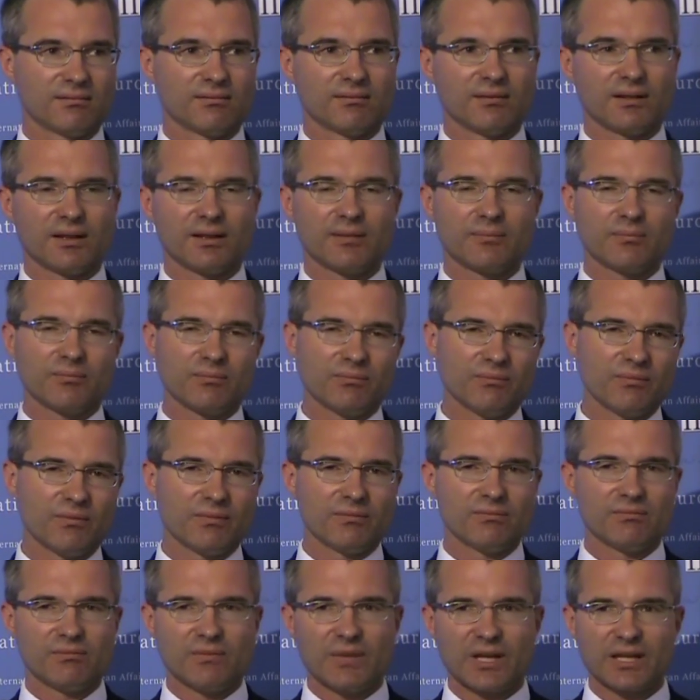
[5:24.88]
um,
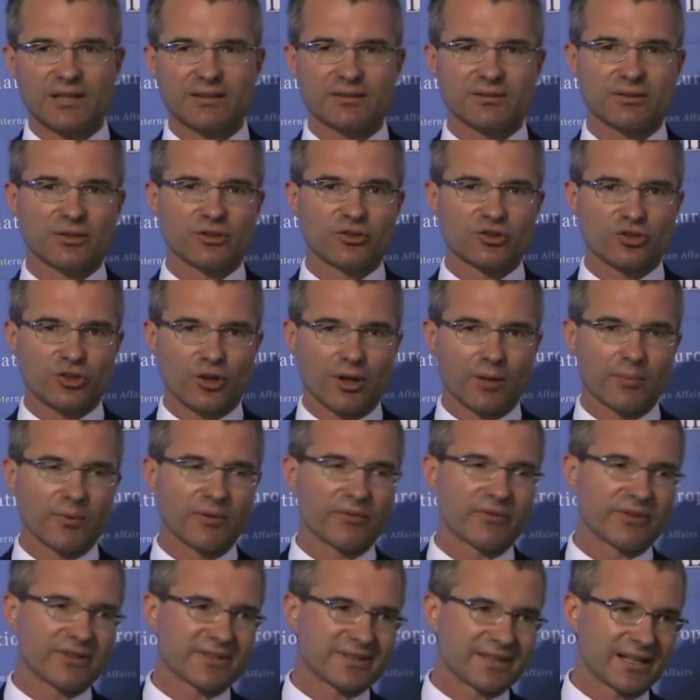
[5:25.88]
makes the job
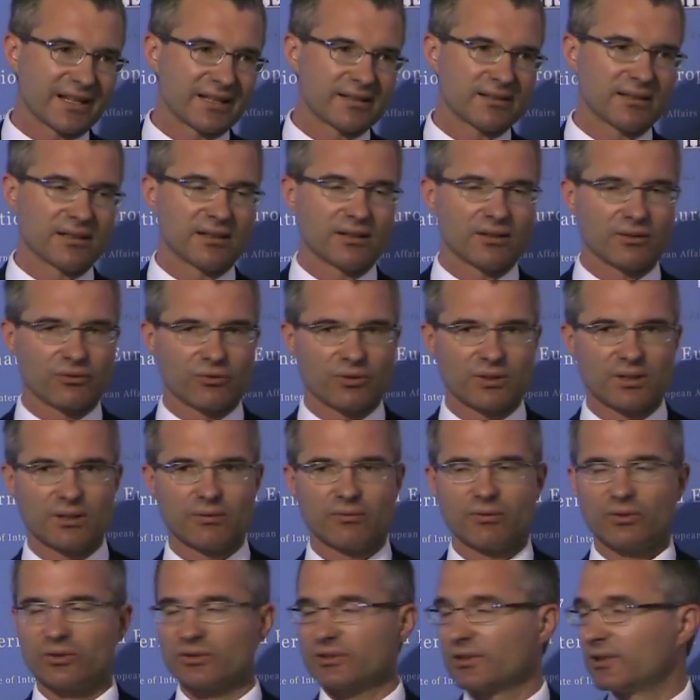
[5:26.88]
of assessing
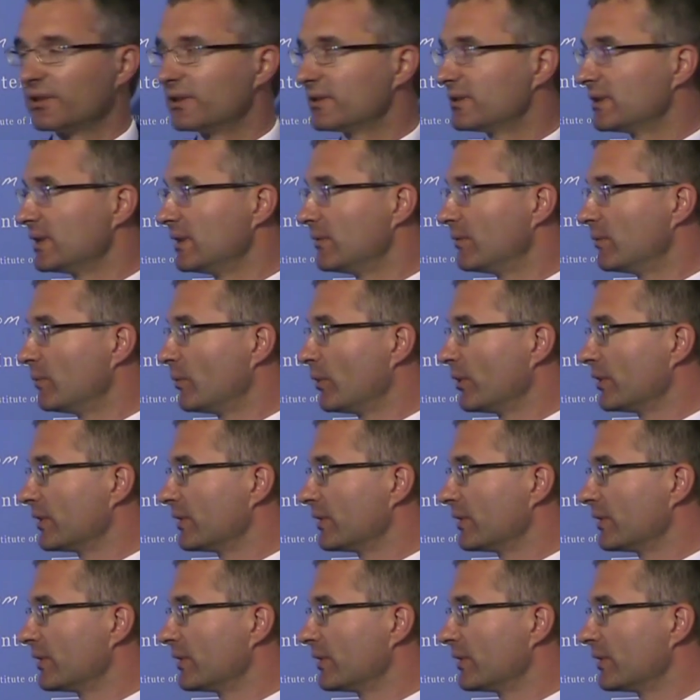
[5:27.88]
creditworthiness even more